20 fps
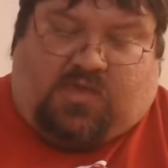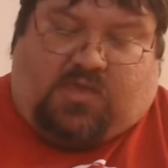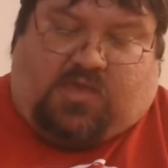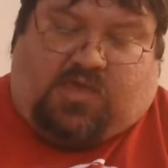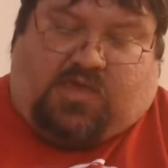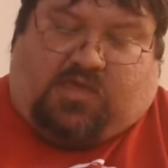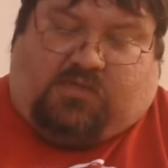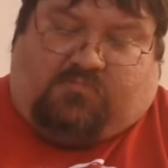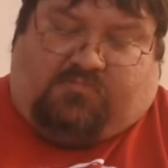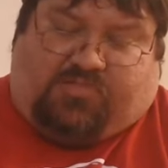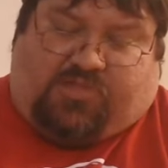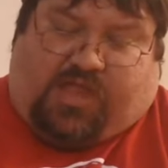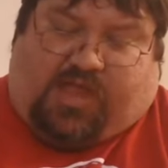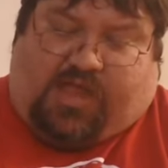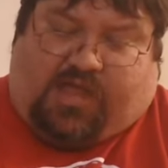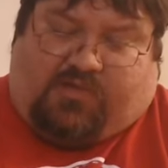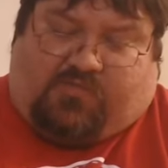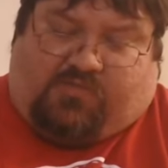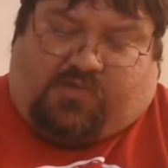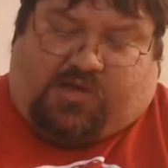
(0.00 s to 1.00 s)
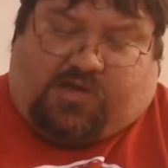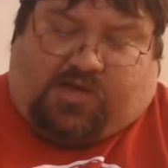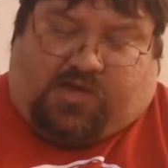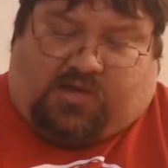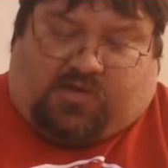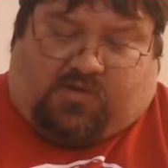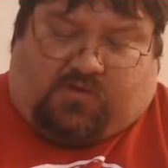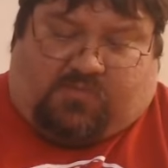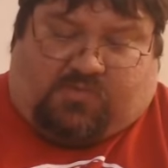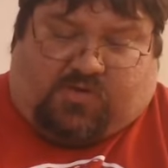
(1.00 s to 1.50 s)
in black where you
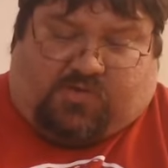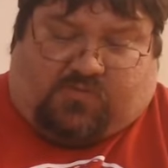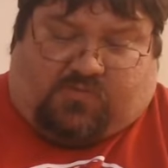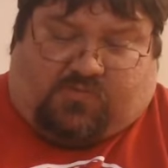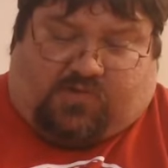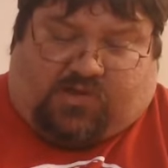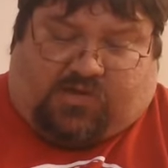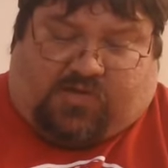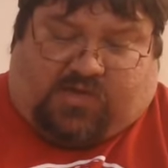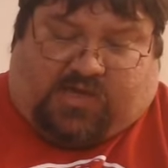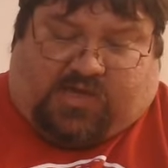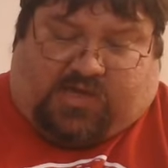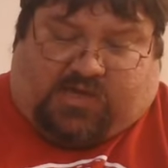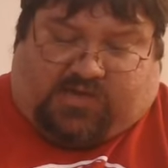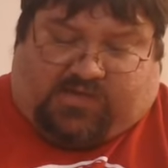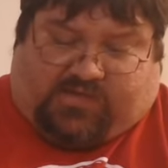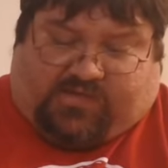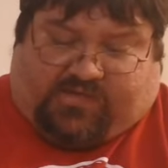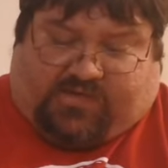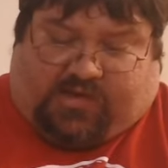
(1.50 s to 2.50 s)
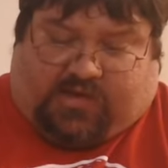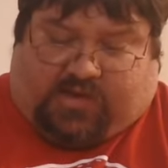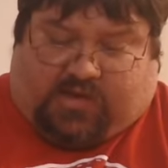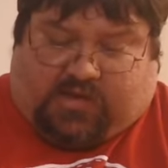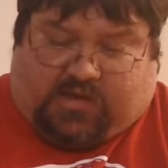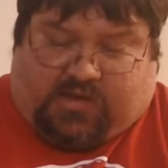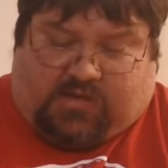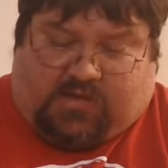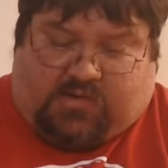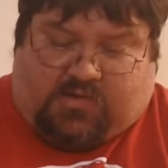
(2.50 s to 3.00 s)
can't see
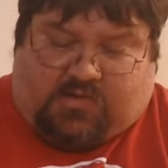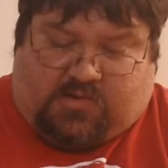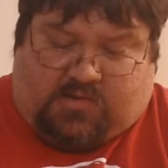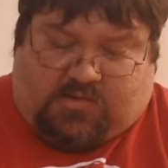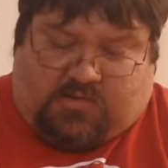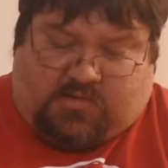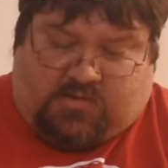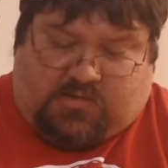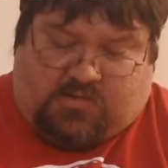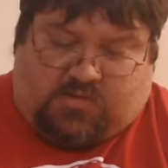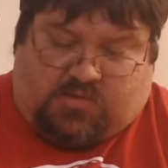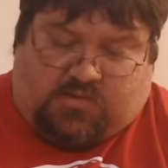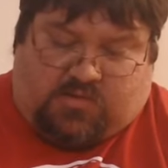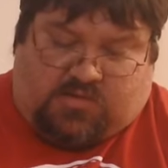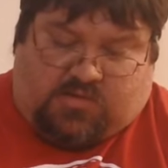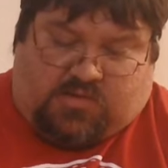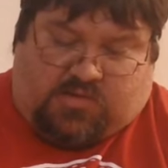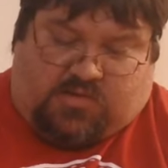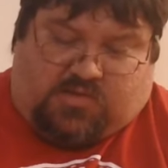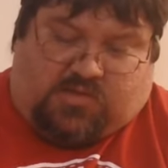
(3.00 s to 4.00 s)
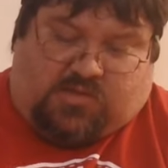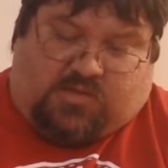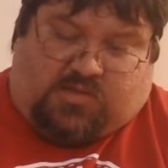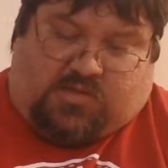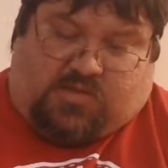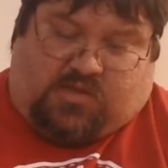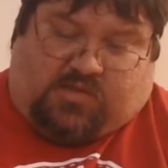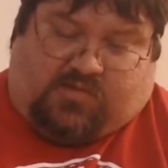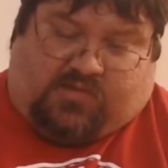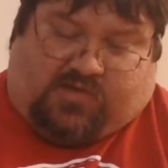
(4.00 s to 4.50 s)
it,
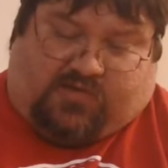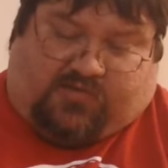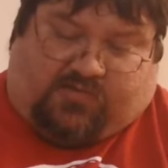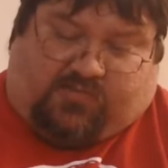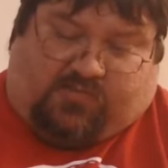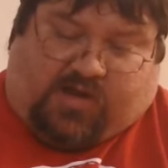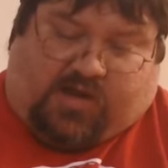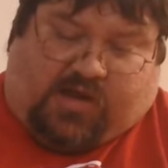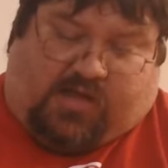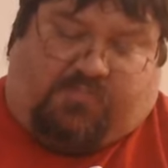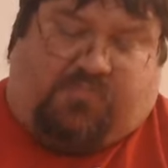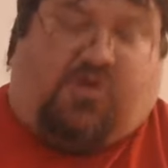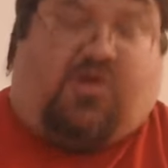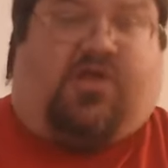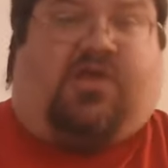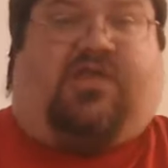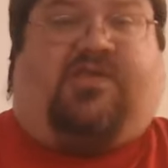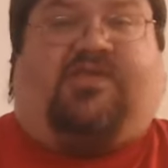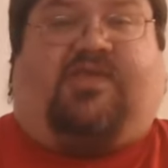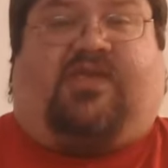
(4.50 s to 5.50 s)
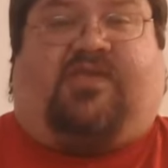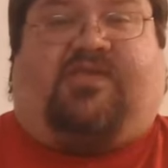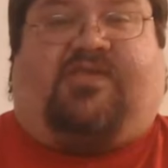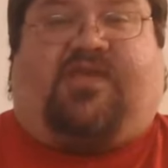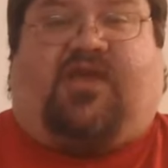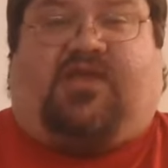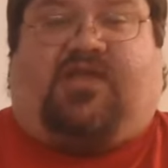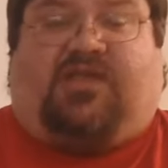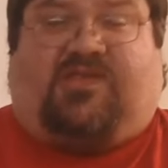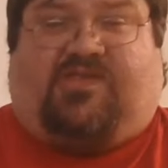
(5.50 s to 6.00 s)
unless you're right up on it, it says
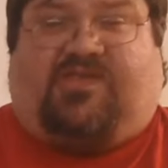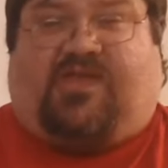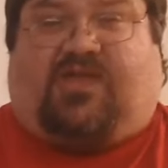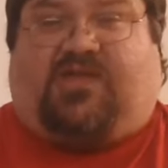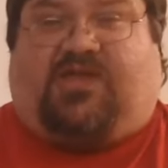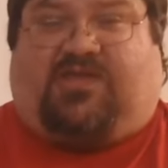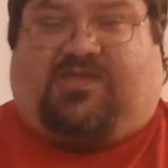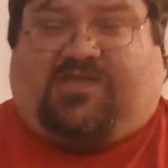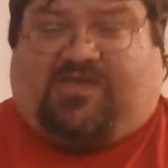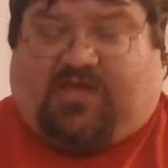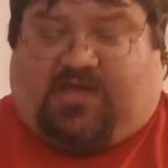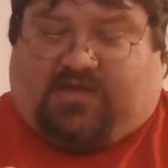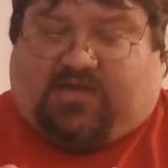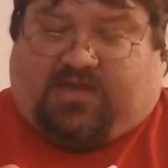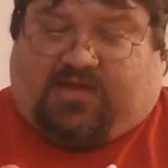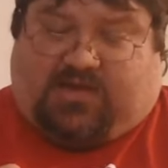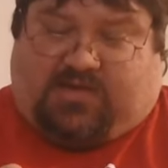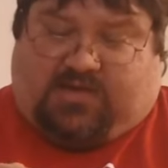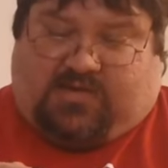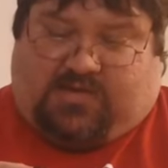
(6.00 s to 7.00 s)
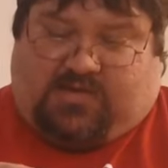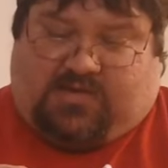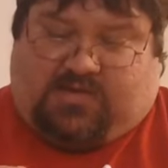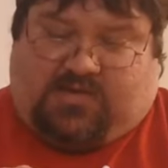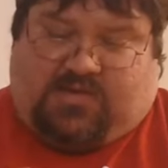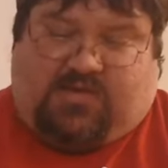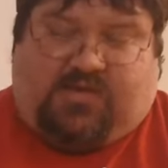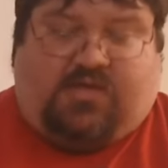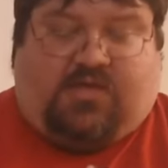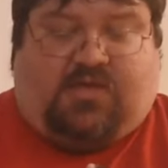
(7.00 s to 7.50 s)
suck it, suck it, suck it.
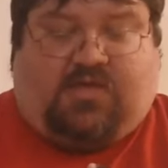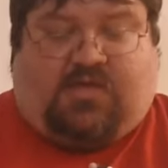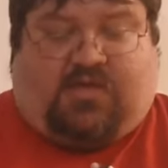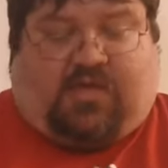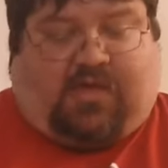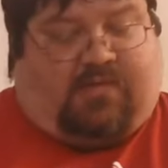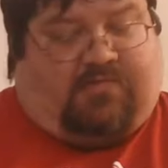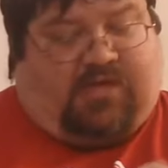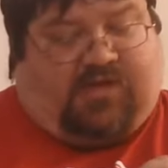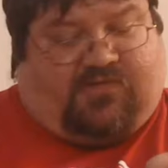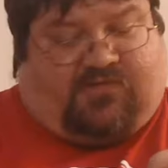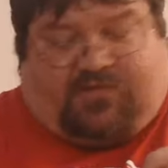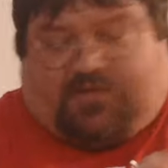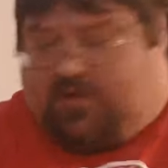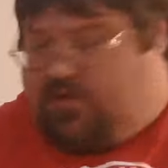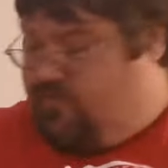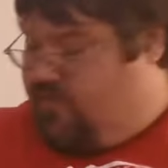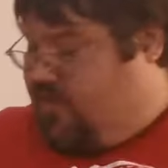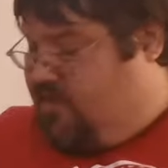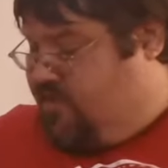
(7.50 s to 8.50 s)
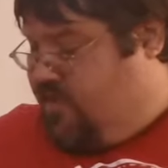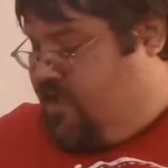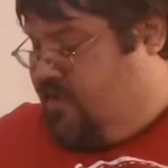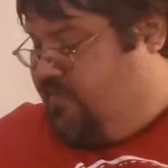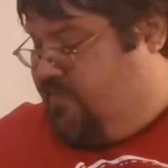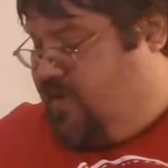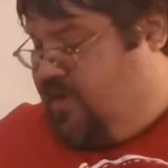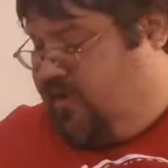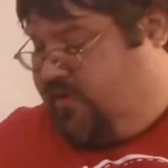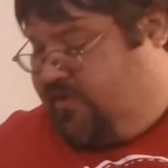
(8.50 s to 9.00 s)
I'm actually going to wear that
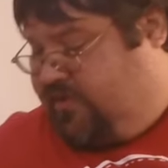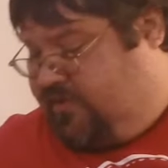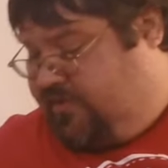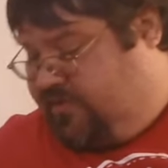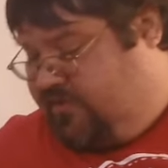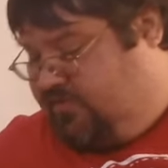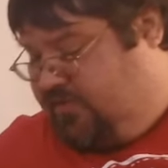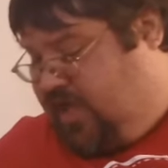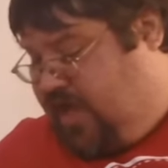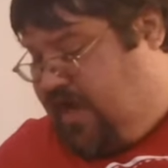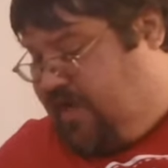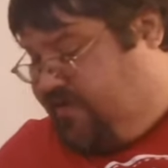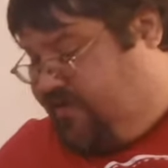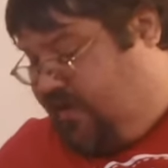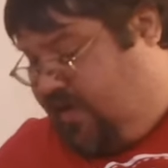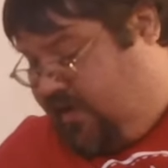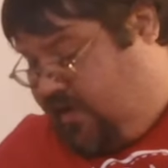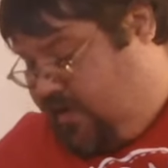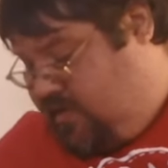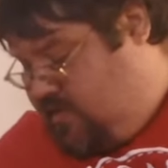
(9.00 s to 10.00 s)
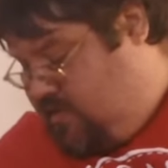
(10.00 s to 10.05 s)
around, the black side.